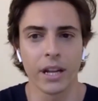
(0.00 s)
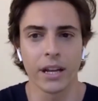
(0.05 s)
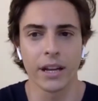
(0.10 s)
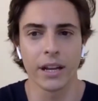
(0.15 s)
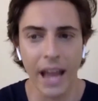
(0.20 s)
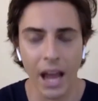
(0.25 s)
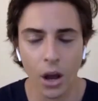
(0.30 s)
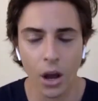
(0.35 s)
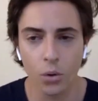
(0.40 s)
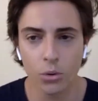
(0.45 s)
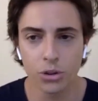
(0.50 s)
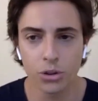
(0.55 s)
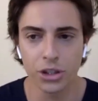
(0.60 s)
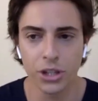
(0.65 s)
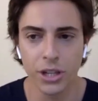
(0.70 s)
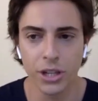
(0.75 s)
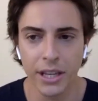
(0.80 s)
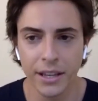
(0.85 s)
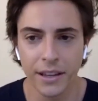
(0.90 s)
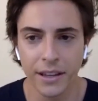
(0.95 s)
And now
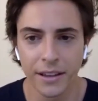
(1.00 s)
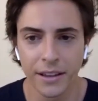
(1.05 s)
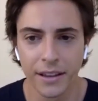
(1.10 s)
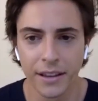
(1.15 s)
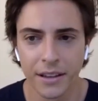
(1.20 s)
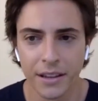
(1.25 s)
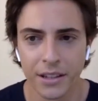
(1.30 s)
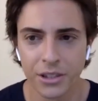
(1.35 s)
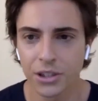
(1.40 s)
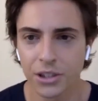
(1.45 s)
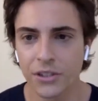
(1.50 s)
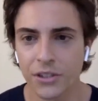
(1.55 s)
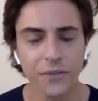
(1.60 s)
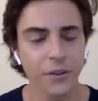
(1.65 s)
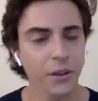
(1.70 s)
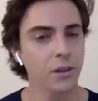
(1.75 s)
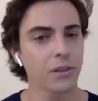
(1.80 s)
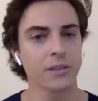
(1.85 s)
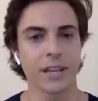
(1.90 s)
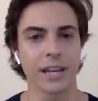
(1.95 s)
she
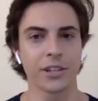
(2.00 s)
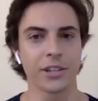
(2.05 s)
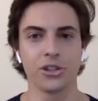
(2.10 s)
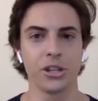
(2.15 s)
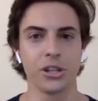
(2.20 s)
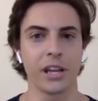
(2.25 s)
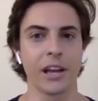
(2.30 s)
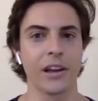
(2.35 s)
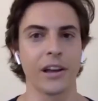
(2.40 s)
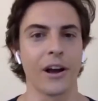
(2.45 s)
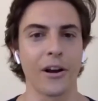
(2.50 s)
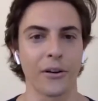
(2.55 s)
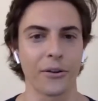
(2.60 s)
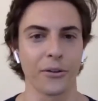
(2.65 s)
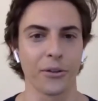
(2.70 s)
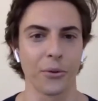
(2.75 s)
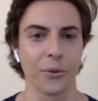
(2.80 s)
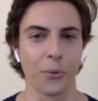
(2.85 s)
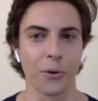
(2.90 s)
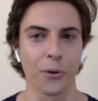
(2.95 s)
feels like she can conquer
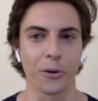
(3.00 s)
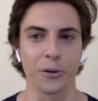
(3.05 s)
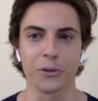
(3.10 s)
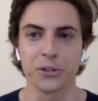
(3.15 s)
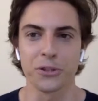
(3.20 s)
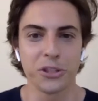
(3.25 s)
the world.